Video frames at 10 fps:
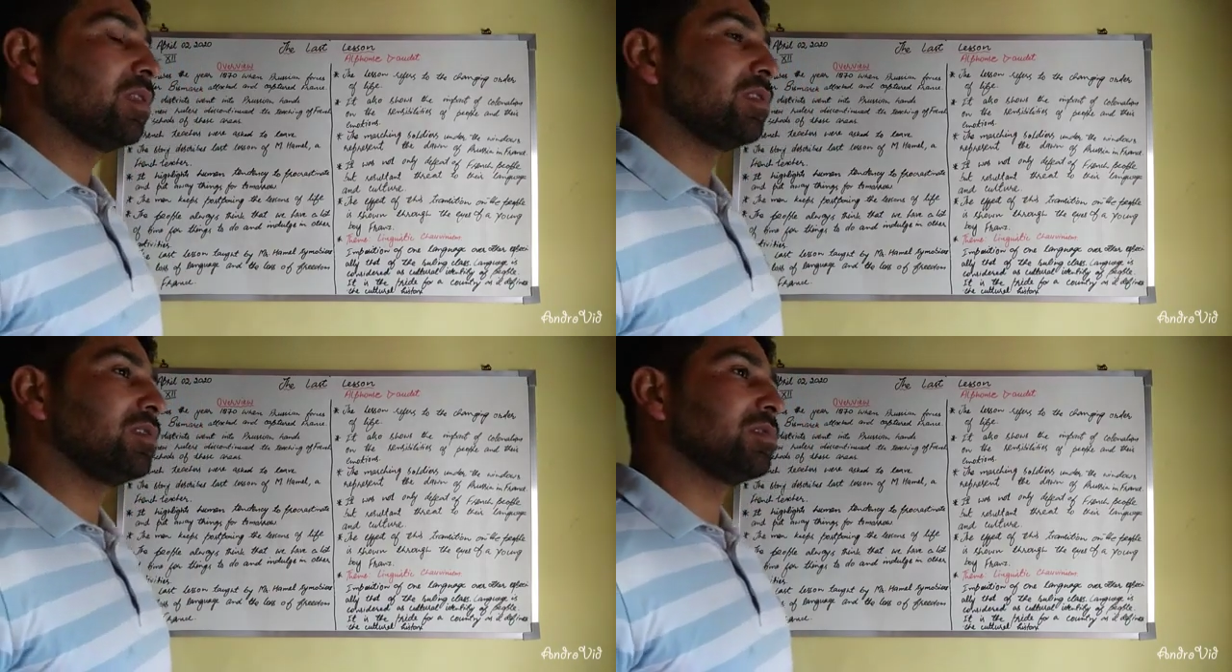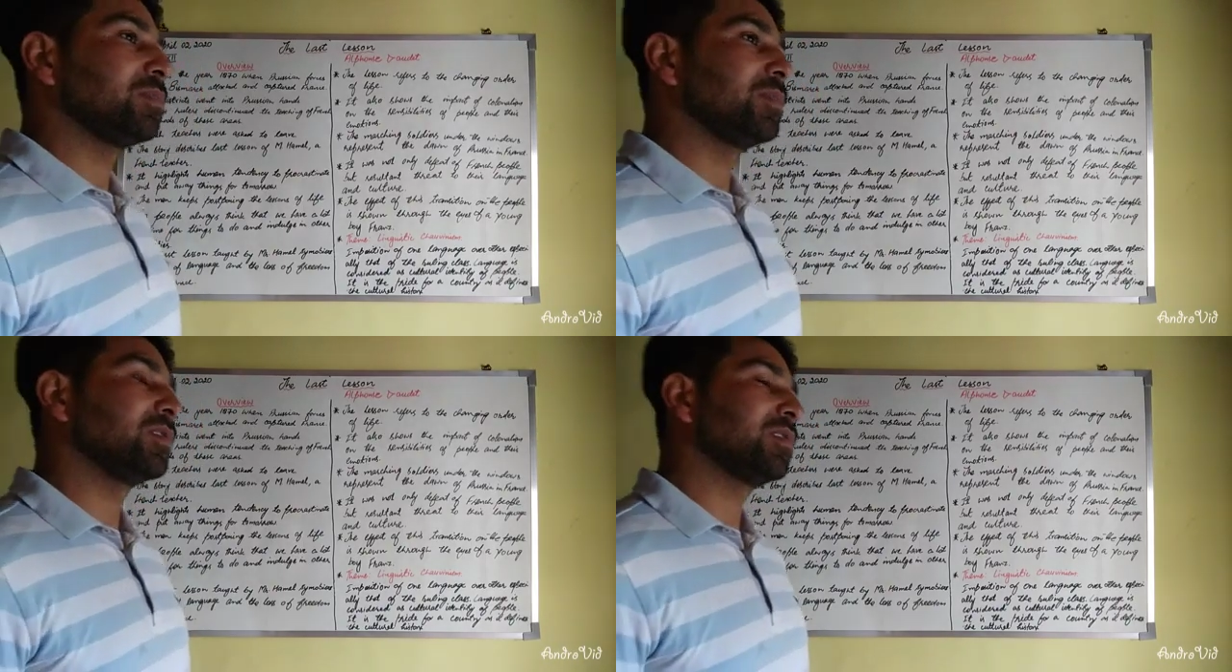these
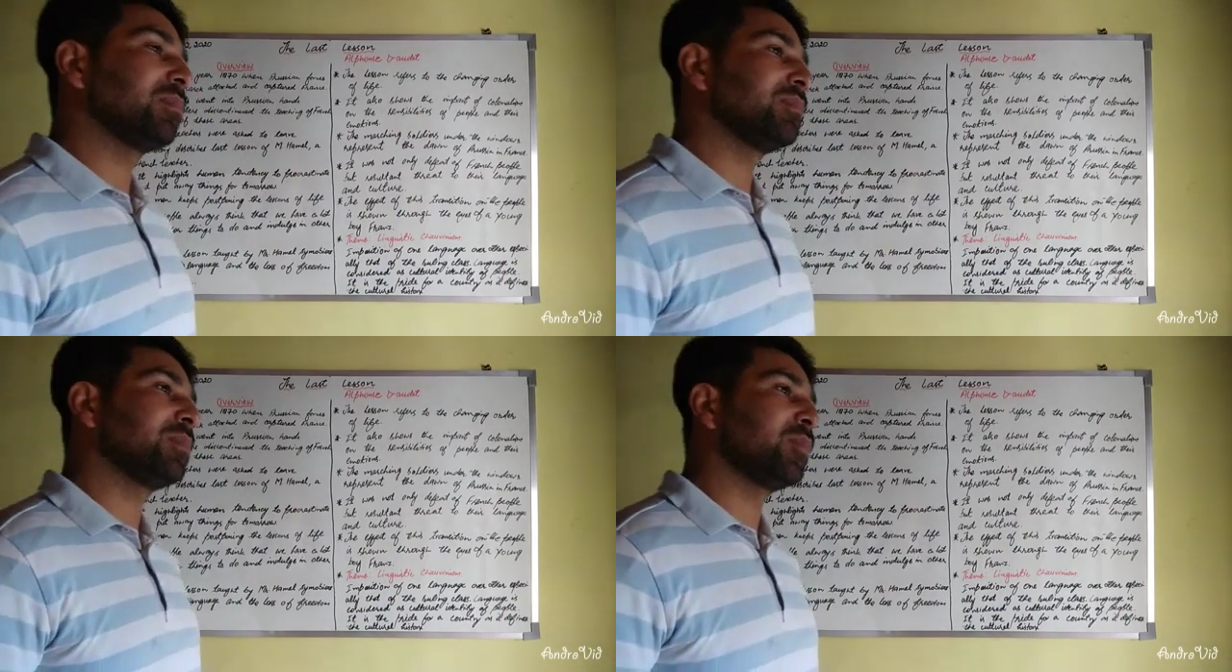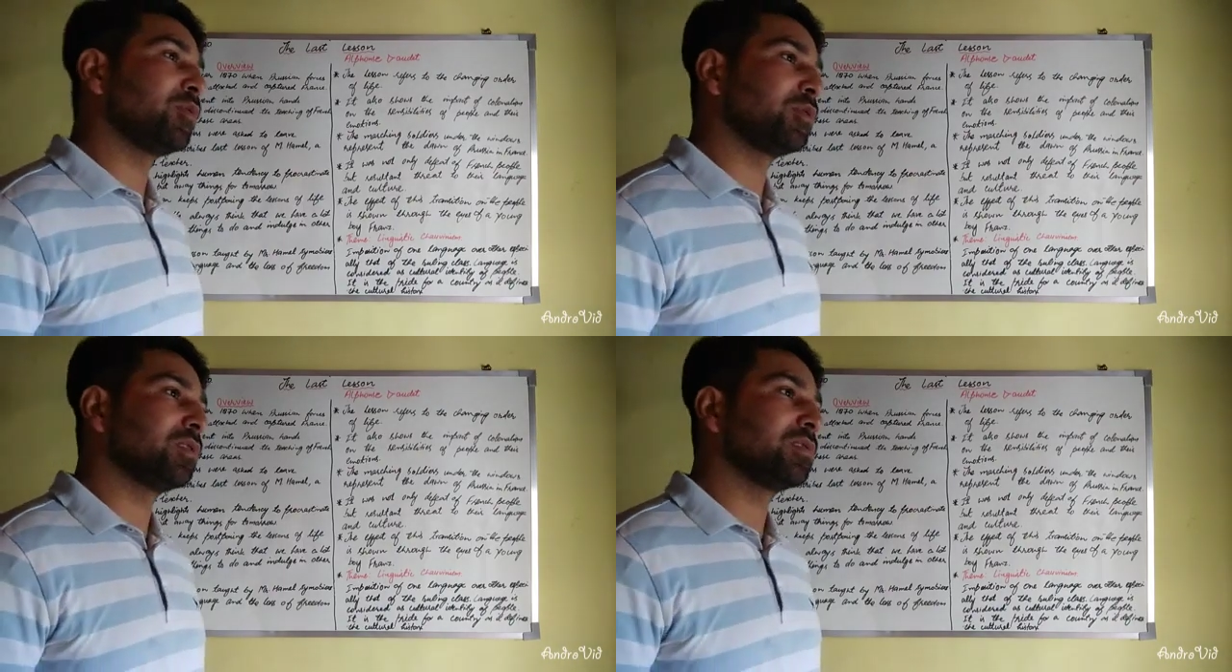some
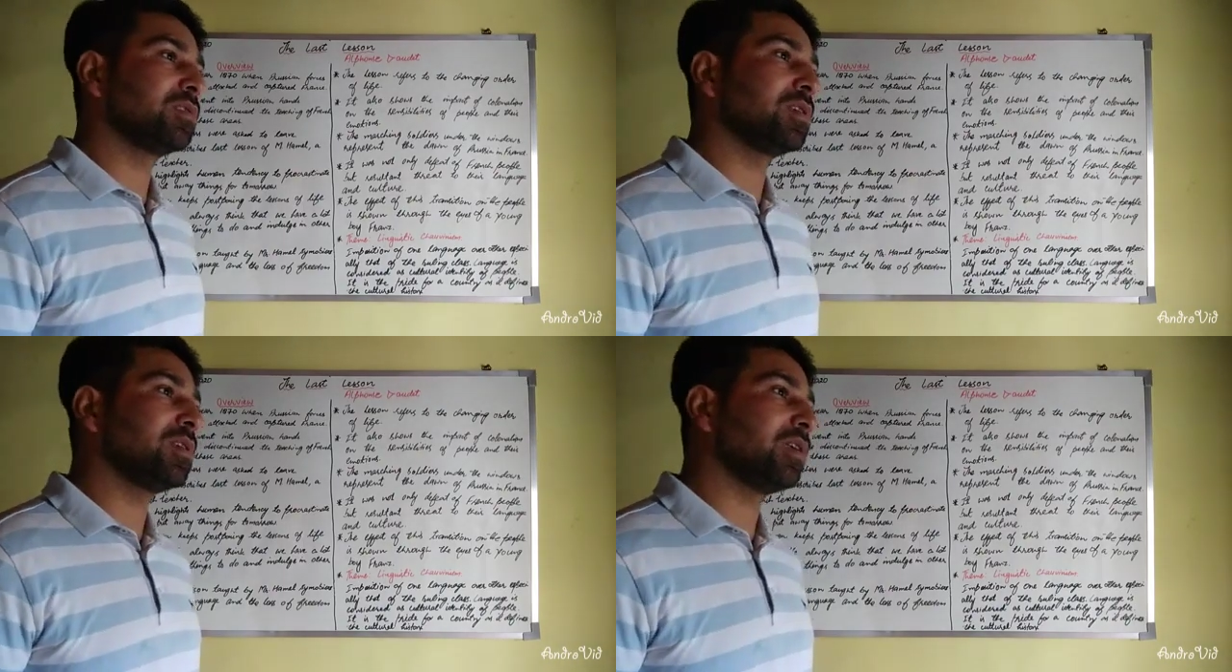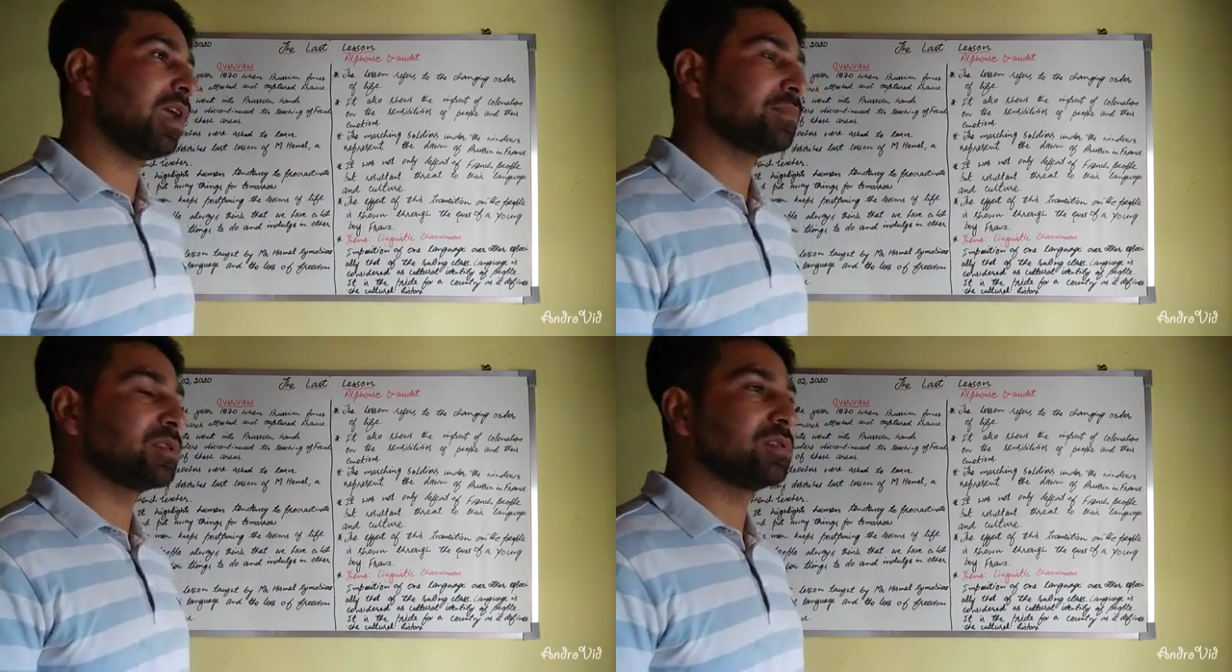Prussians, they
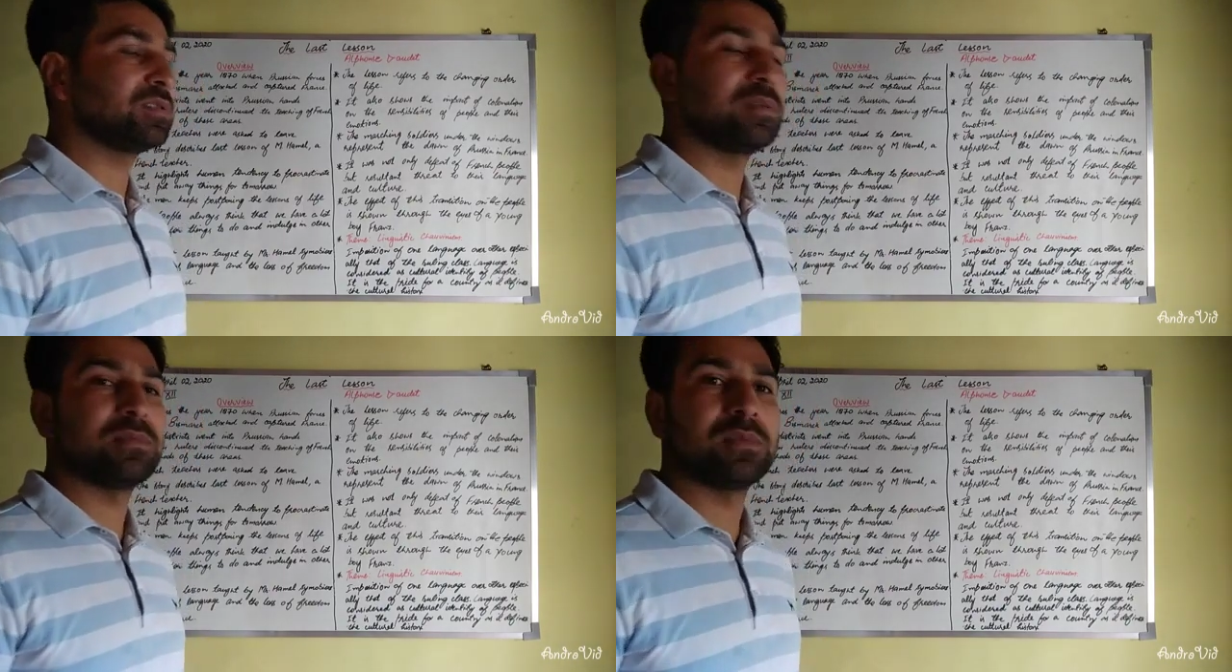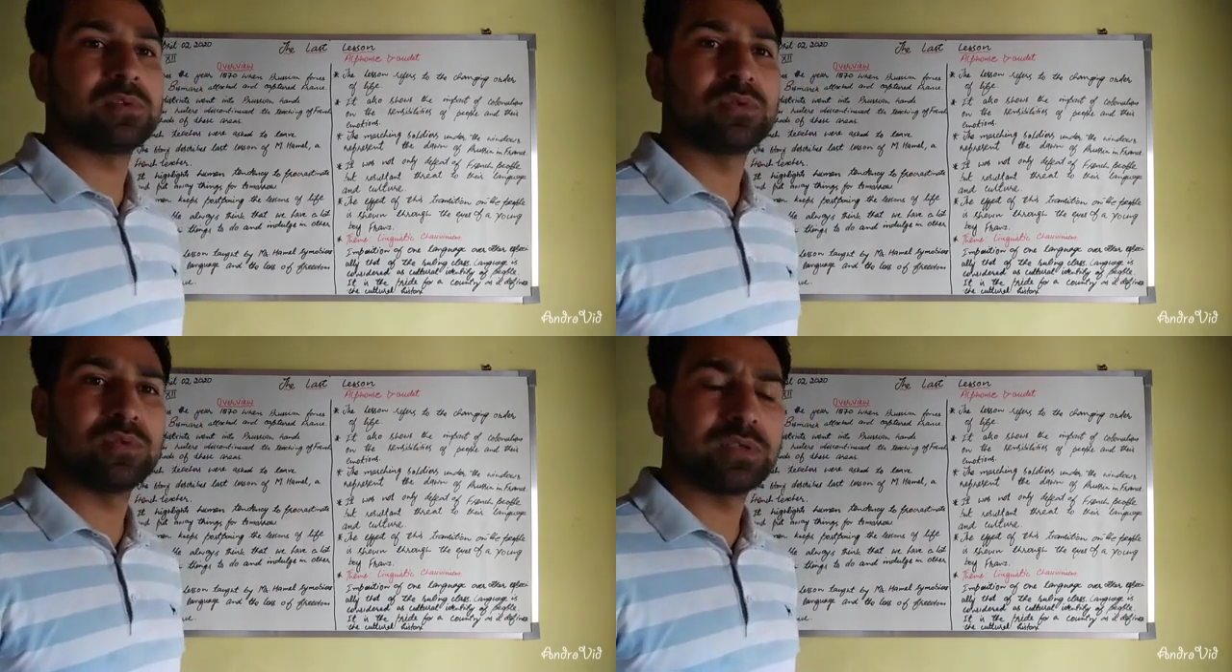captured
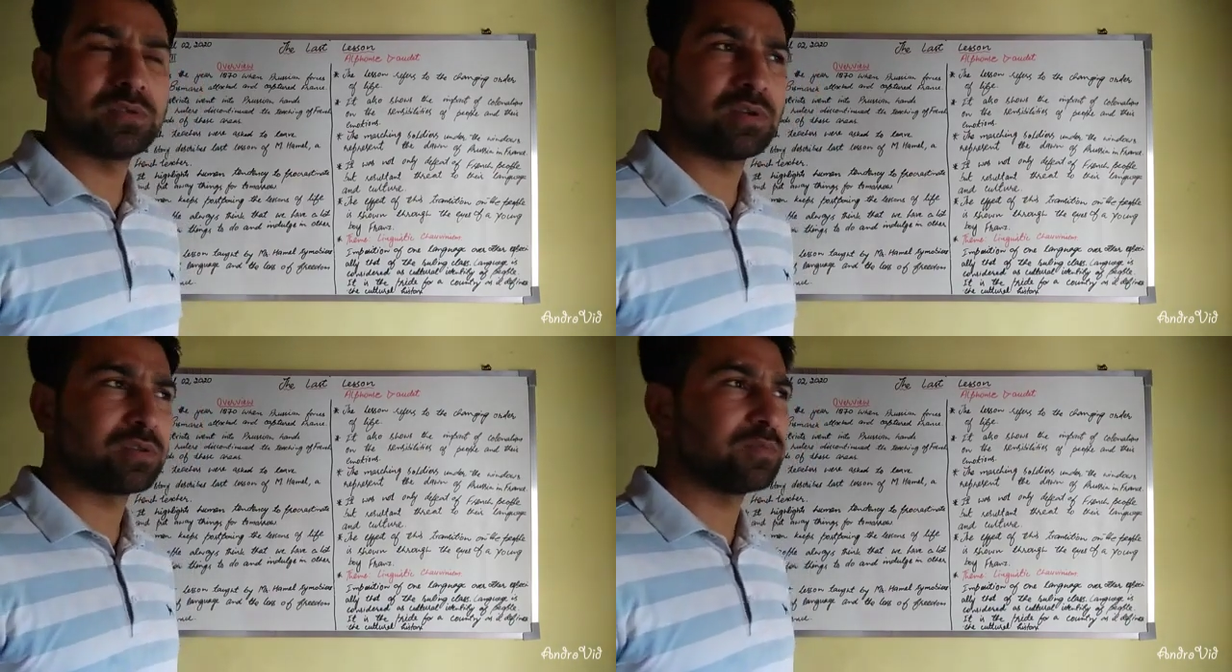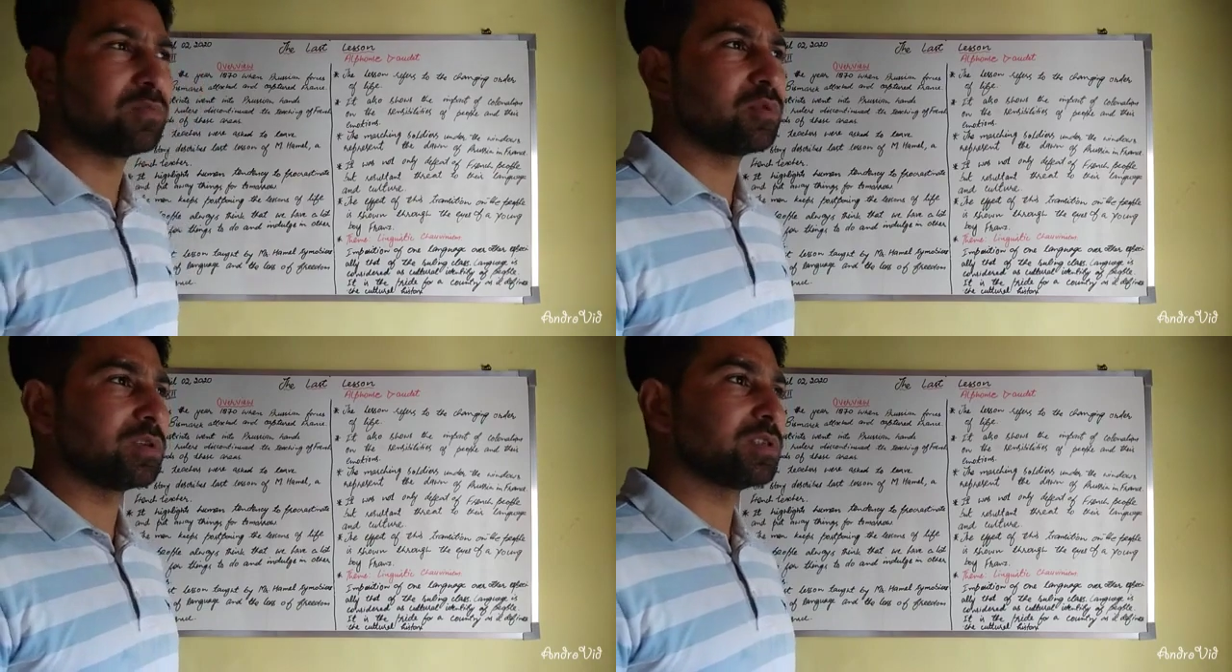some two or
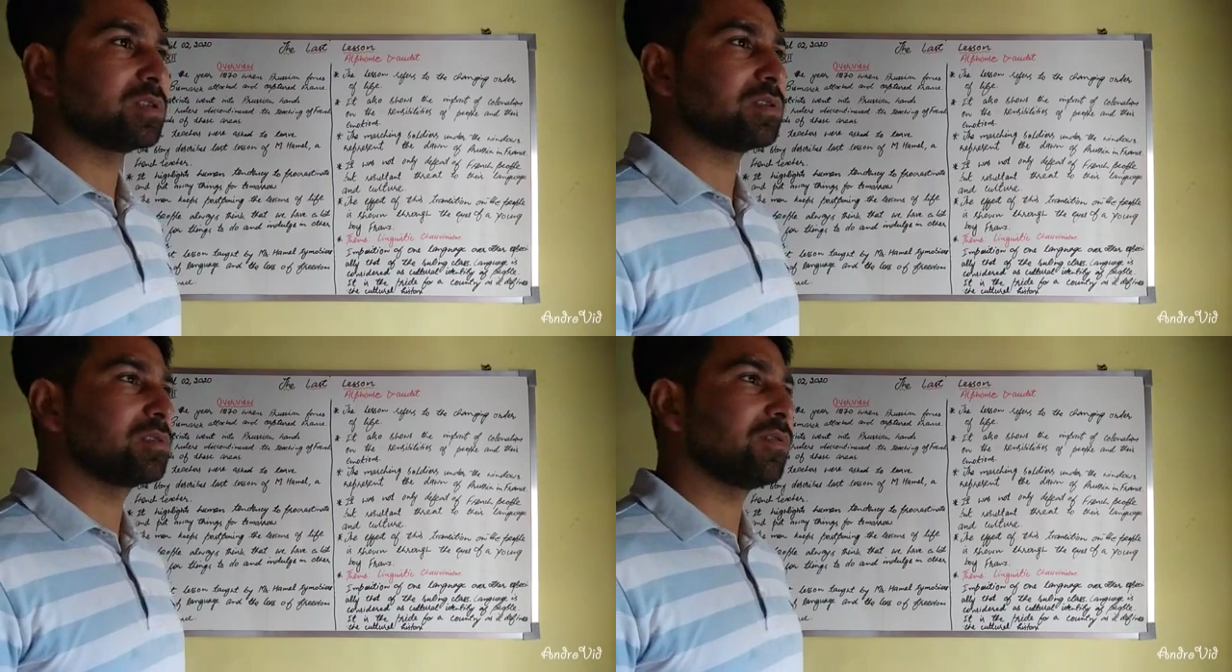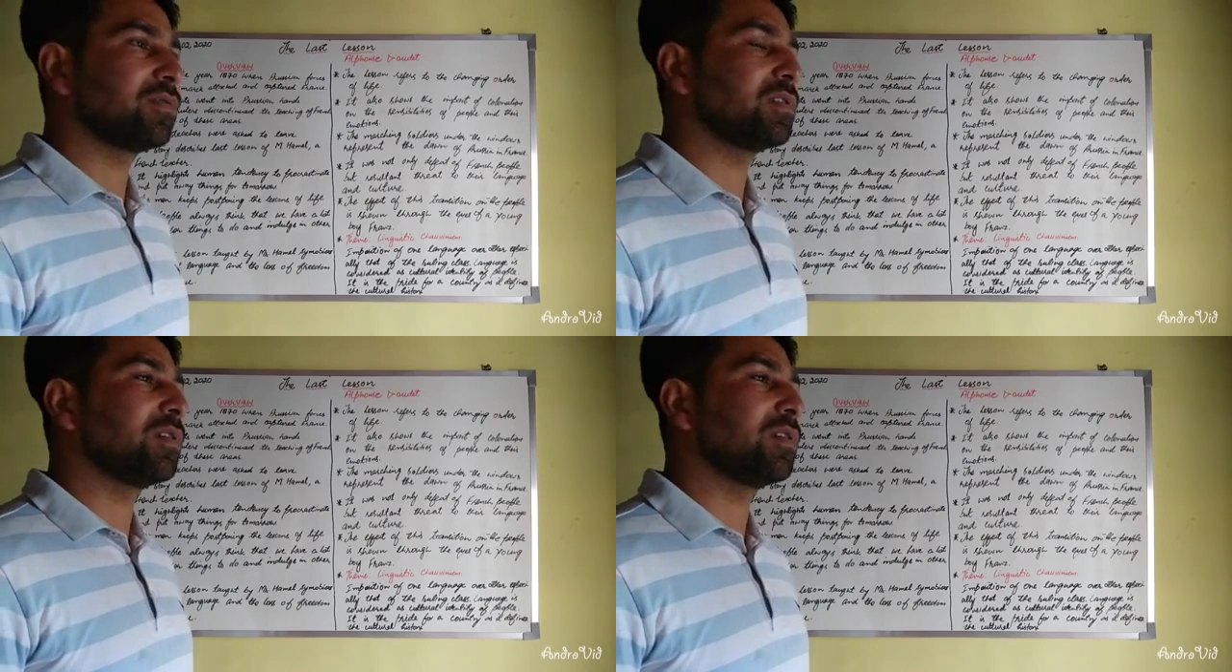more districts of